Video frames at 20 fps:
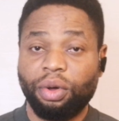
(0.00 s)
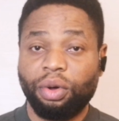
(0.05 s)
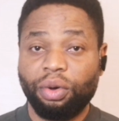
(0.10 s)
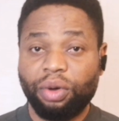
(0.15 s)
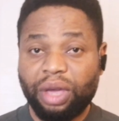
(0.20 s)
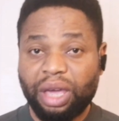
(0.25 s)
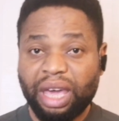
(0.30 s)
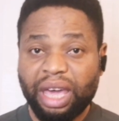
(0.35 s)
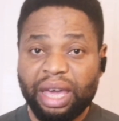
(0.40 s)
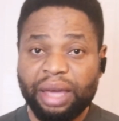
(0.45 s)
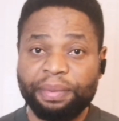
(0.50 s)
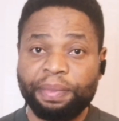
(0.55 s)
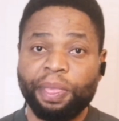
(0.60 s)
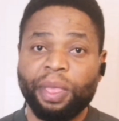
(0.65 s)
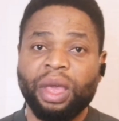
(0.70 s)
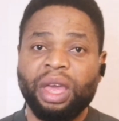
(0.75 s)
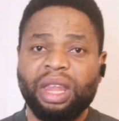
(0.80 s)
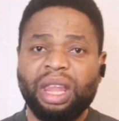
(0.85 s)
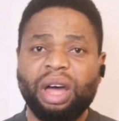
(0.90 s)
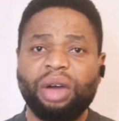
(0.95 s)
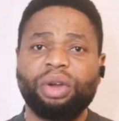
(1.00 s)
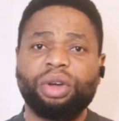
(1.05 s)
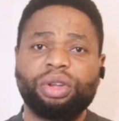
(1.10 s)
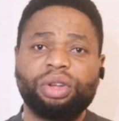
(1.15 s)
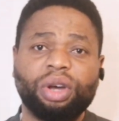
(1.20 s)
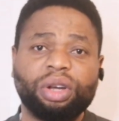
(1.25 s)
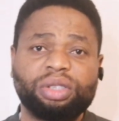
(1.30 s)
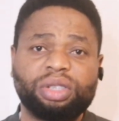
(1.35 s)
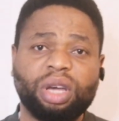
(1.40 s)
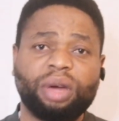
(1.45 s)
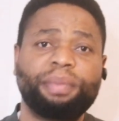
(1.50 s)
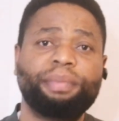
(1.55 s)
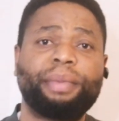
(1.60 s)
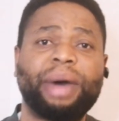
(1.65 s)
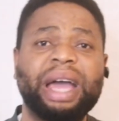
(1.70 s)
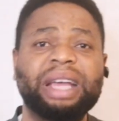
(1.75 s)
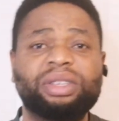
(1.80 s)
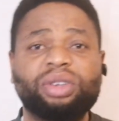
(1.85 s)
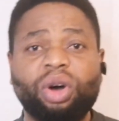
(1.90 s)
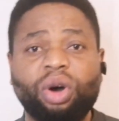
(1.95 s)
Okay, now your doctor
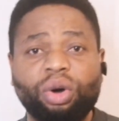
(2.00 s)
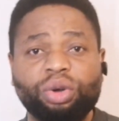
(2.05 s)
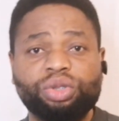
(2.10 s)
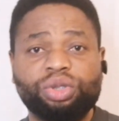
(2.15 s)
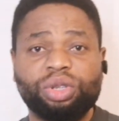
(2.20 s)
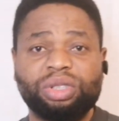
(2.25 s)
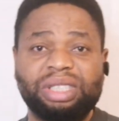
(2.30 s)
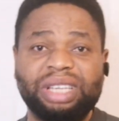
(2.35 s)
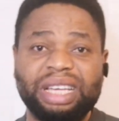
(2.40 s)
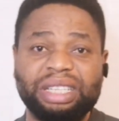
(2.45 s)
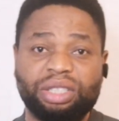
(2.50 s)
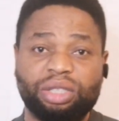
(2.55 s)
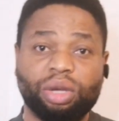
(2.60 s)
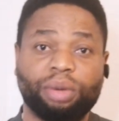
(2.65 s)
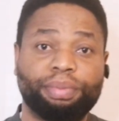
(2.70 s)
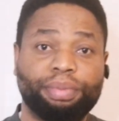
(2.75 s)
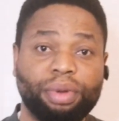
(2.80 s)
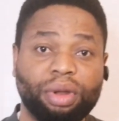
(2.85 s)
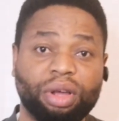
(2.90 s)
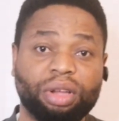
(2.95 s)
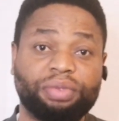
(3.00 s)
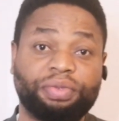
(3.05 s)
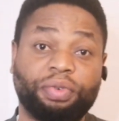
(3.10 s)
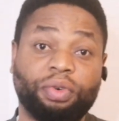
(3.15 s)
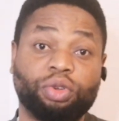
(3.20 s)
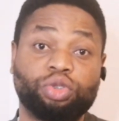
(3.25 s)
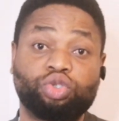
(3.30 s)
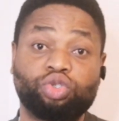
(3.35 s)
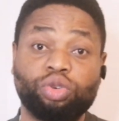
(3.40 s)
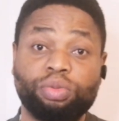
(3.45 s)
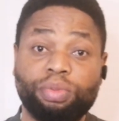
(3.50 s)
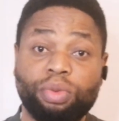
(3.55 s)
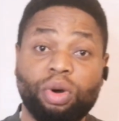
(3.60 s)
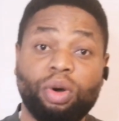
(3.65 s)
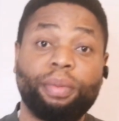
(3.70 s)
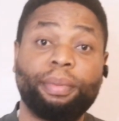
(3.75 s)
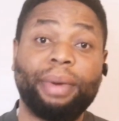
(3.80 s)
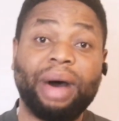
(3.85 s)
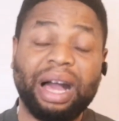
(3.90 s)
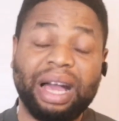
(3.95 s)
might also test your blood for
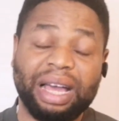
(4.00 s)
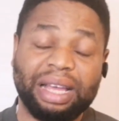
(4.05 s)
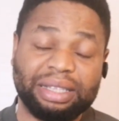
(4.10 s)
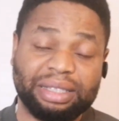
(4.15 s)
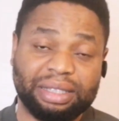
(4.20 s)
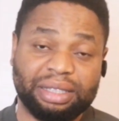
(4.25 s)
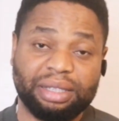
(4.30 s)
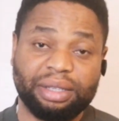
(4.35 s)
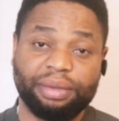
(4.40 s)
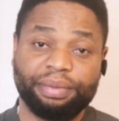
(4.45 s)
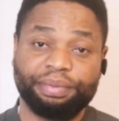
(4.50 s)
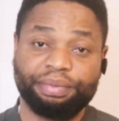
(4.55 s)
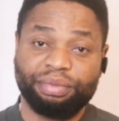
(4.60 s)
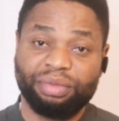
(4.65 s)
tumor markers.